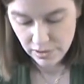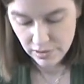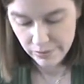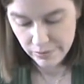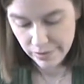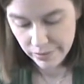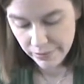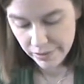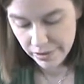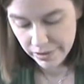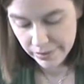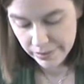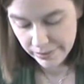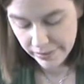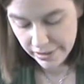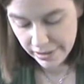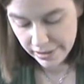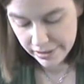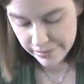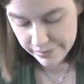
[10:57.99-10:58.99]
Well, we know
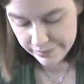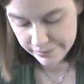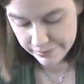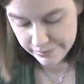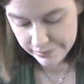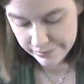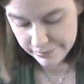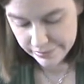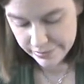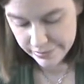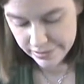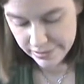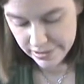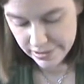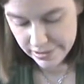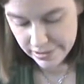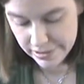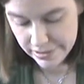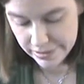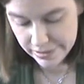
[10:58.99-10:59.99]
that
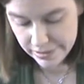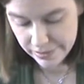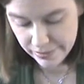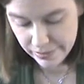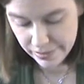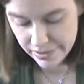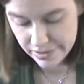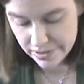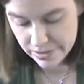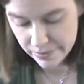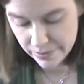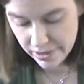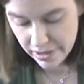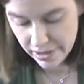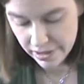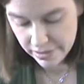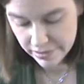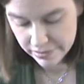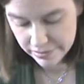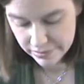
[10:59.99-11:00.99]
it doesn't go this
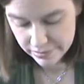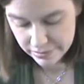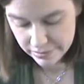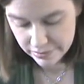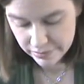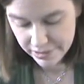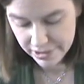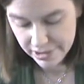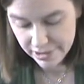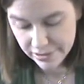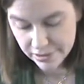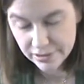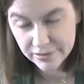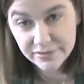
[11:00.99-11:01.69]
way. We need her